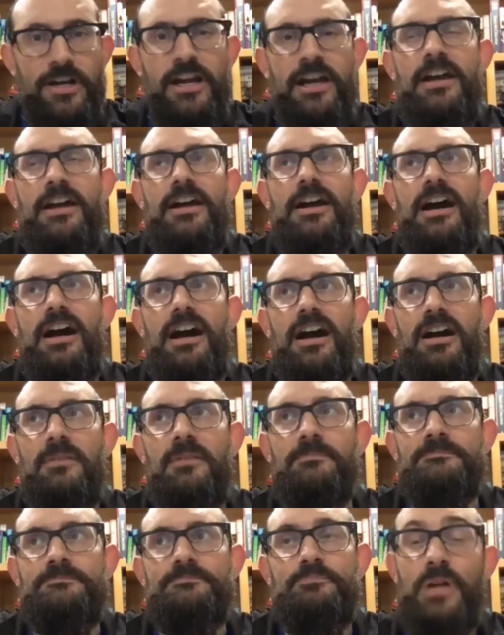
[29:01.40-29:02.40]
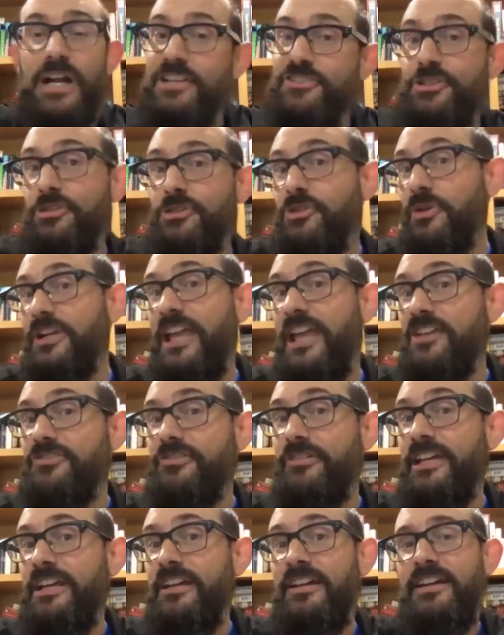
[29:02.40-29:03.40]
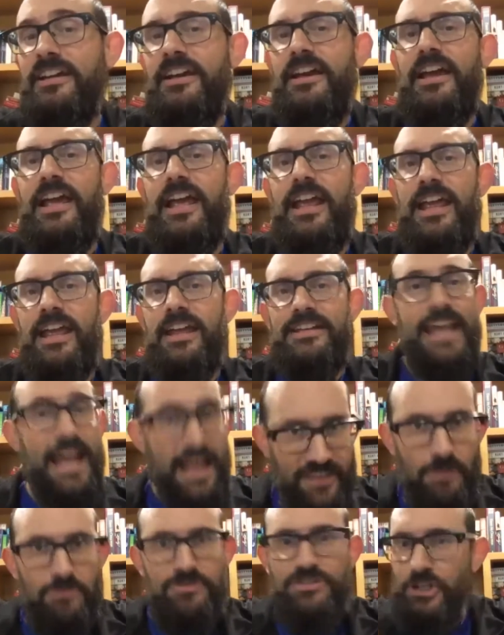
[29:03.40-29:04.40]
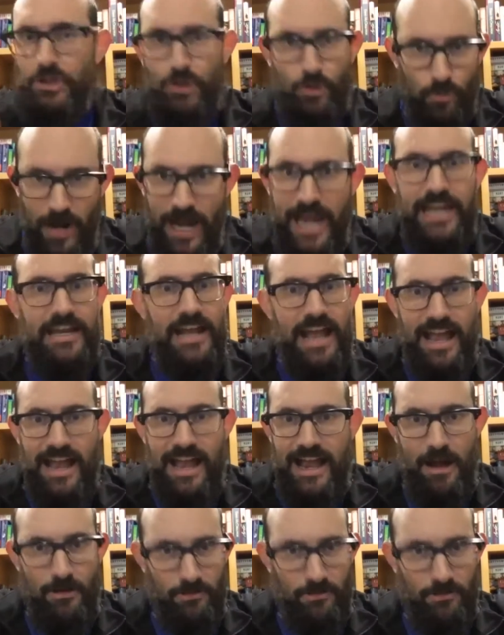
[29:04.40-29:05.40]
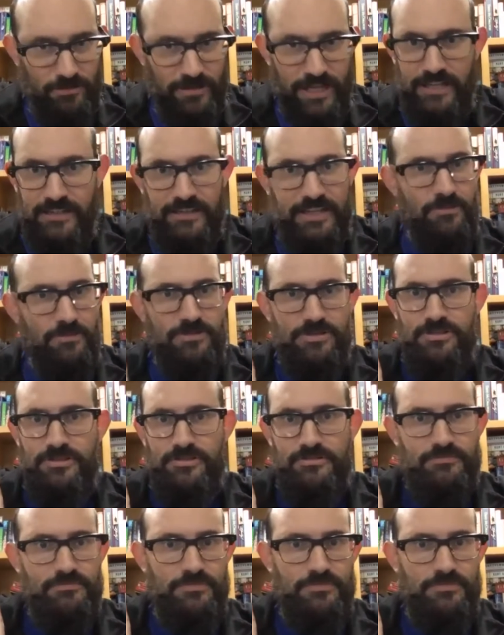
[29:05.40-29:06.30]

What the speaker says: but I still do it occasionally. And yeah, that was a great outlet. That was,